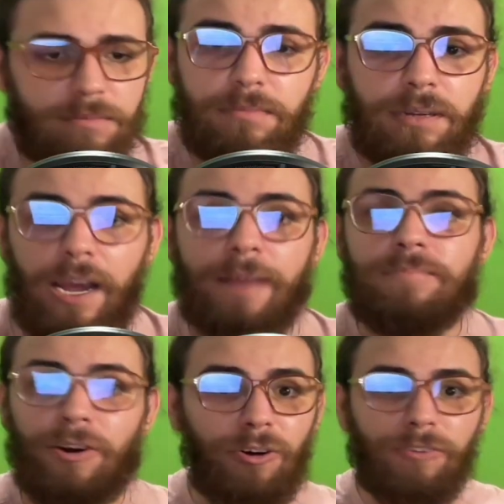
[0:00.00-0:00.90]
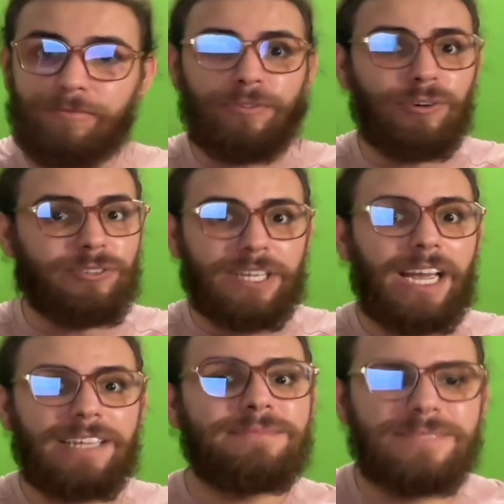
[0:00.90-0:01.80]
I'm all for
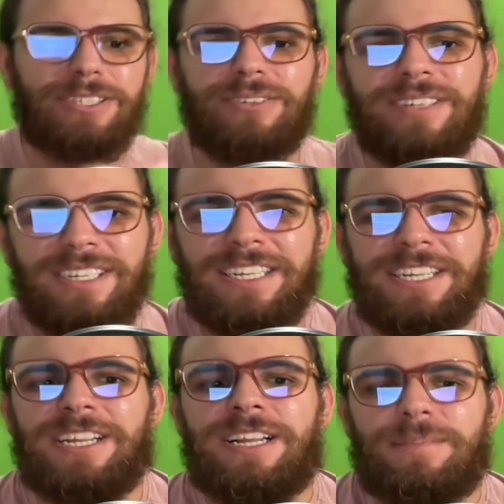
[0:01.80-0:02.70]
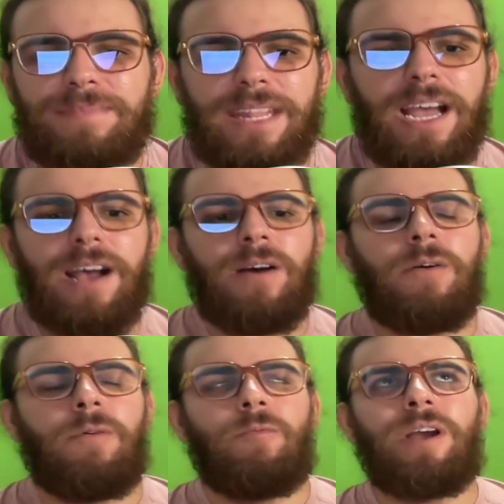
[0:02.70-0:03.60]
that. So now,
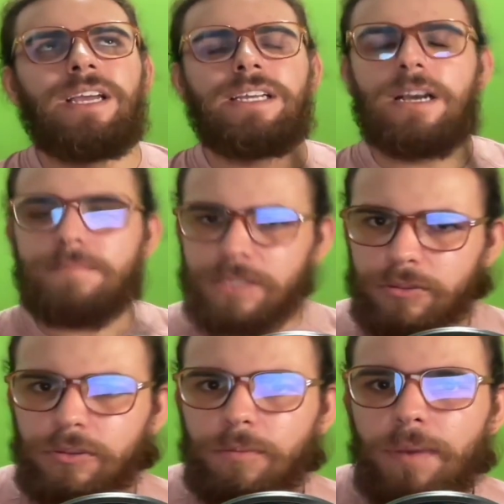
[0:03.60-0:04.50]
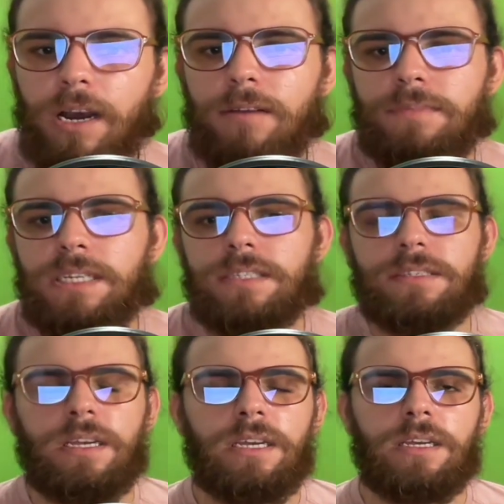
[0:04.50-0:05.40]
when it comes to the Barbies,
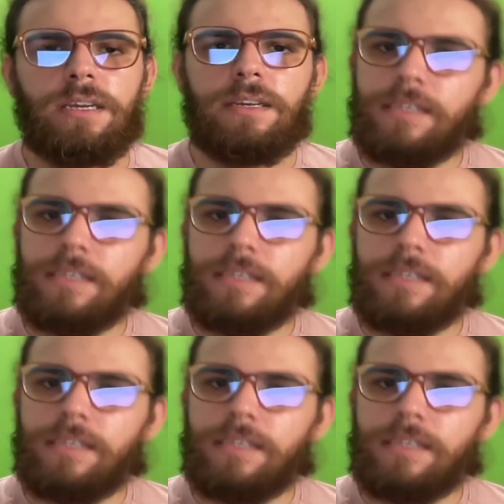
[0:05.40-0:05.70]
Issa